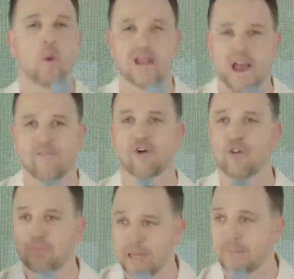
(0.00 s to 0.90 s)
whenever
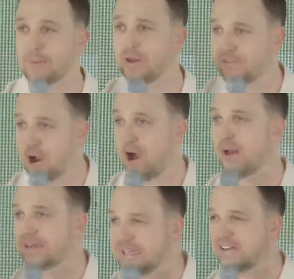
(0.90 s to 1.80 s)
the people of
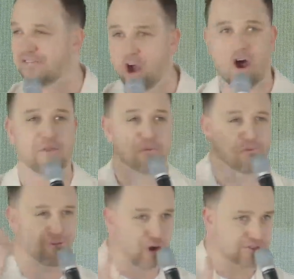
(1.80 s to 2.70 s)
God give God the
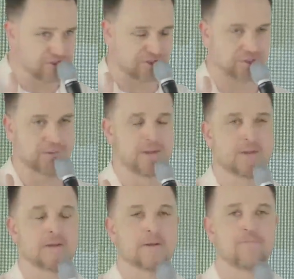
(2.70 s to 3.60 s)
first.
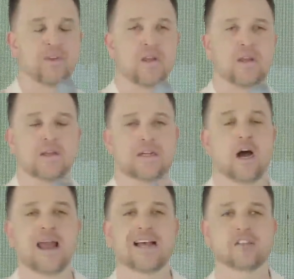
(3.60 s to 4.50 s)

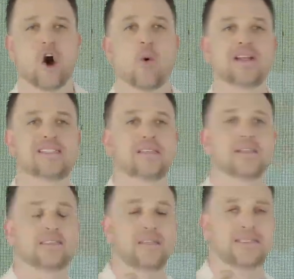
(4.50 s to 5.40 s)
God has always
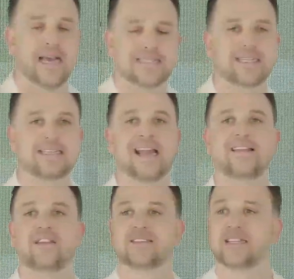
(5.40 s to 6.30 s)

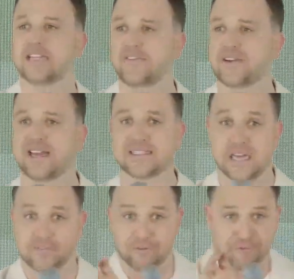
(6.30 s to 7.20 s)
designated the significance
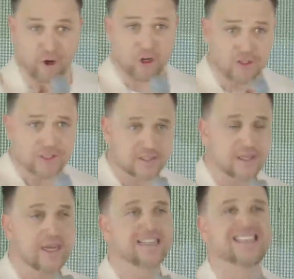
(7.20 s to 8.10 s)
of the first
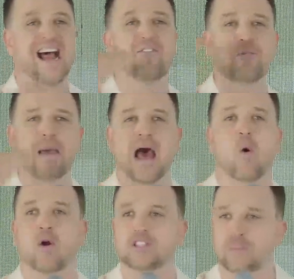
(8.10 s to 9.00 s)
to have the
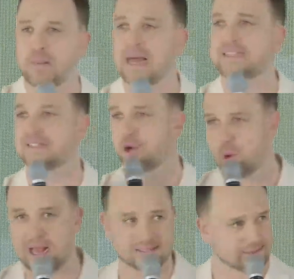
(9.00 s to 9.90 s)
power to bless the
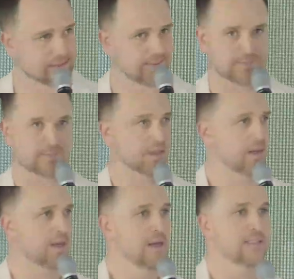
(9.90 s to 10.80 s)
rest.
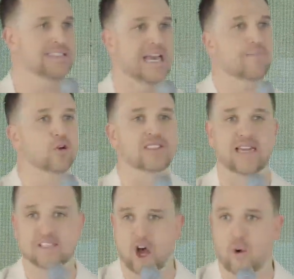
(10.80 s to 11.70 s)
ten
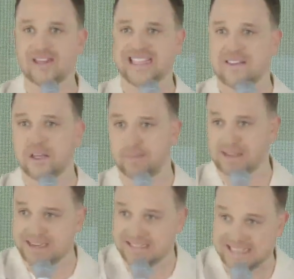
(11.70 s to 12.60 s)
percent has always had the
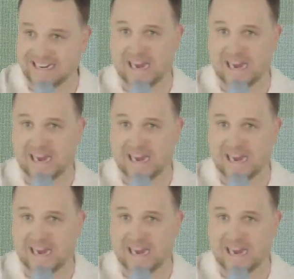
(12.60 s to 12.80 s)
ability to take